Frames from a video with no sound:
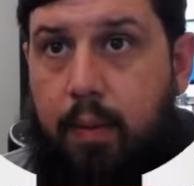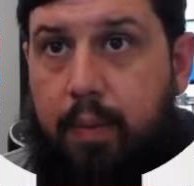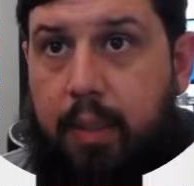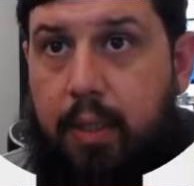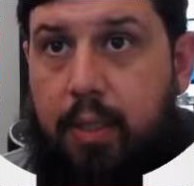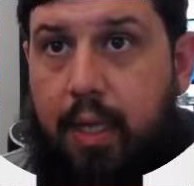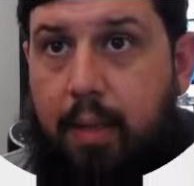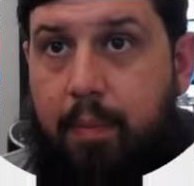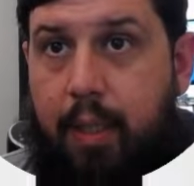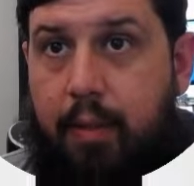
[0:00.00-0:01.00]
to pick this
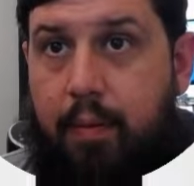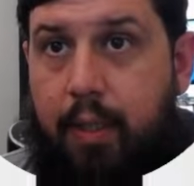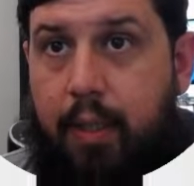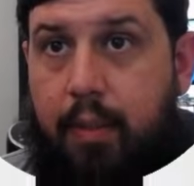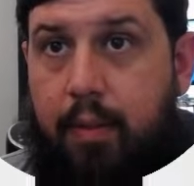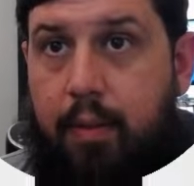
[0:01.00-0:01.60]
top button right here.